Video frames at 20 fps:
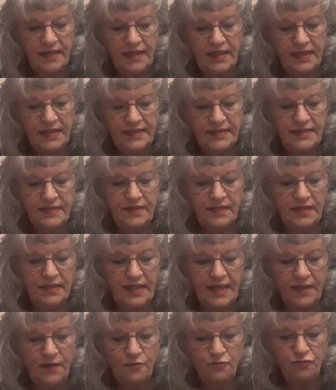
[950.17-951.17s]
it's
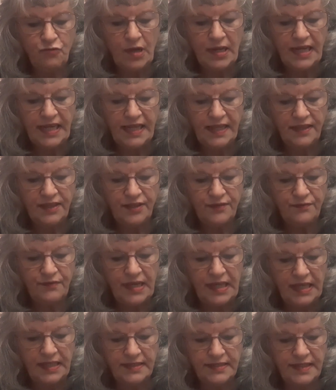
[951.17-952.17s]
like running
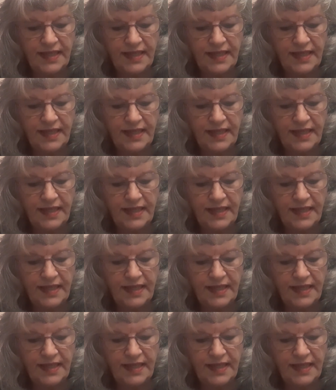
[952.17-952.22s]
threads,